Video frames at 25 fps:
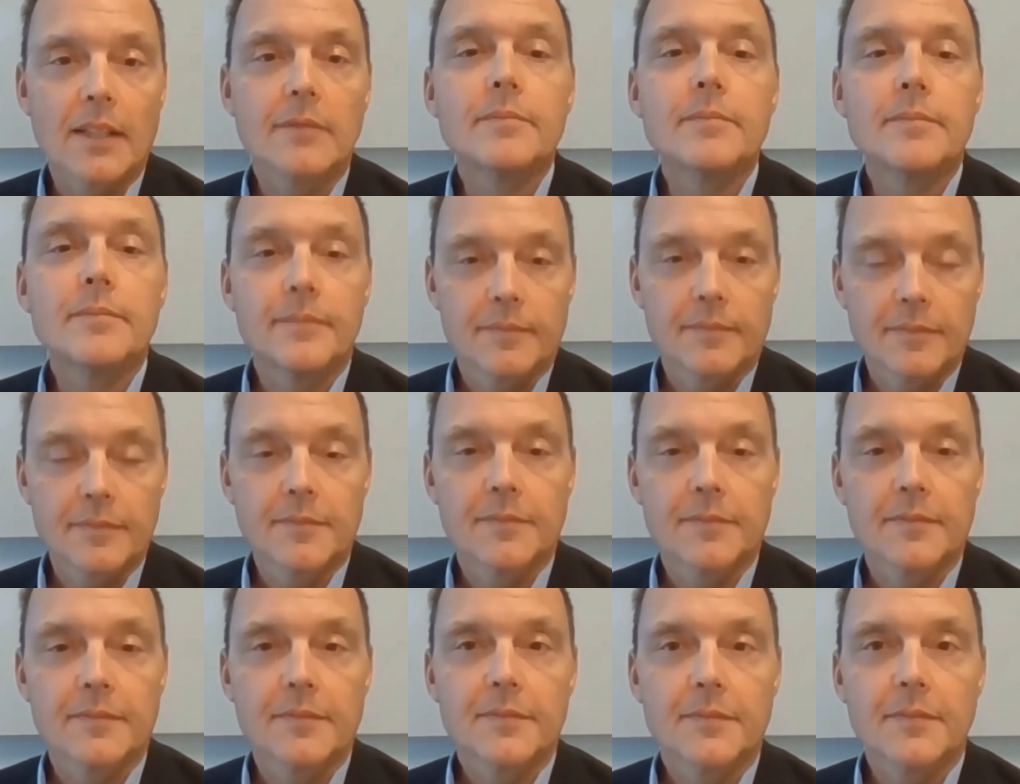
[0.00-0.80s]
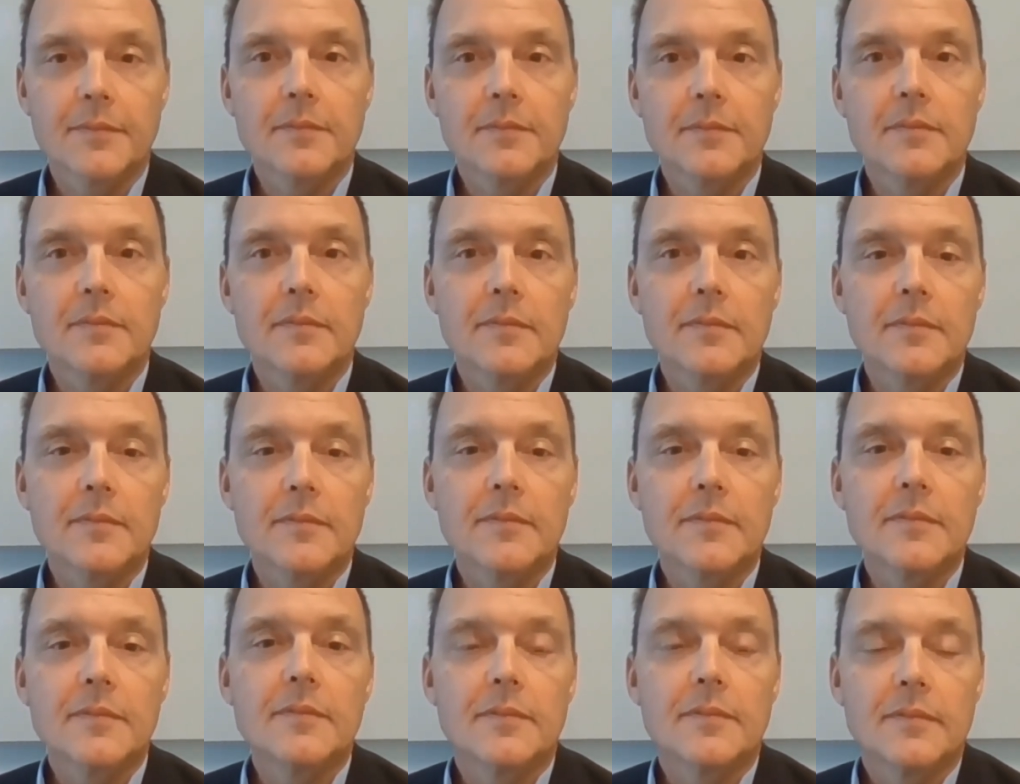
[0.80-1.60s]

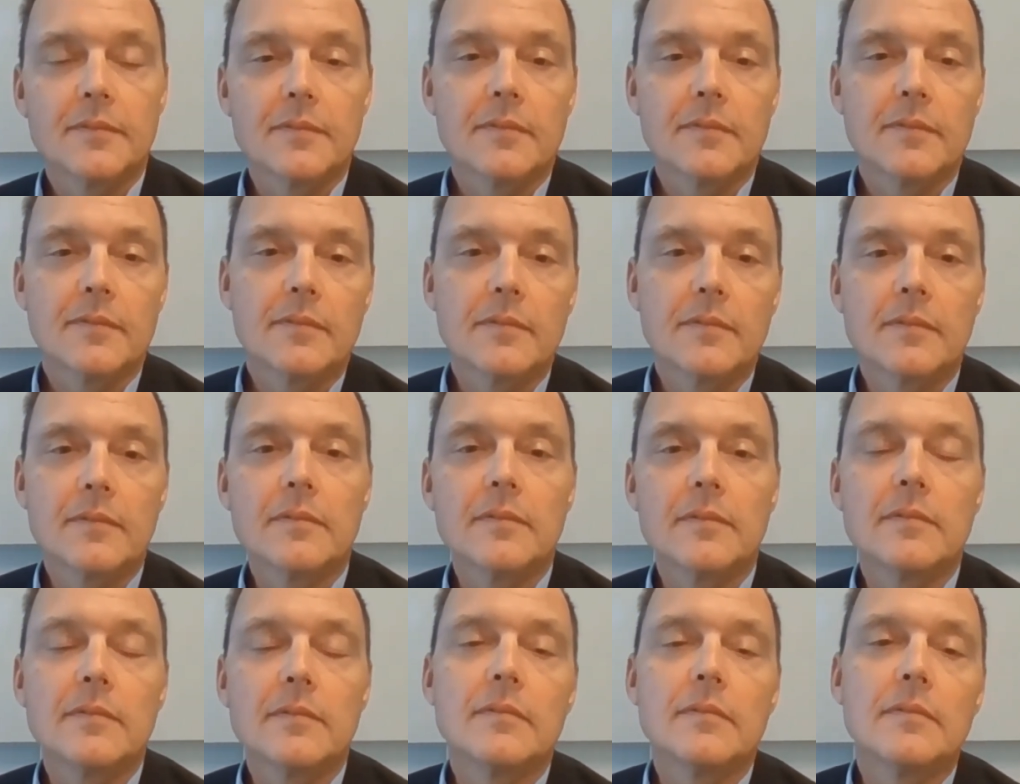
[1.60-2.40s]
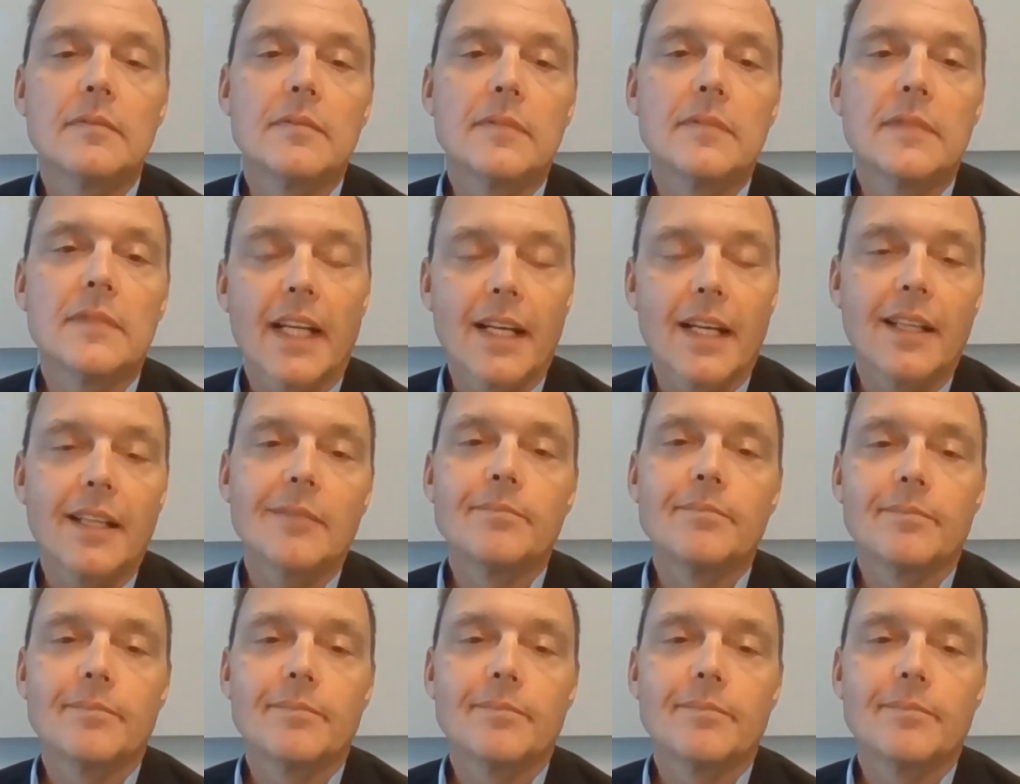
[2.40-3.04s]
This person isn't speaking.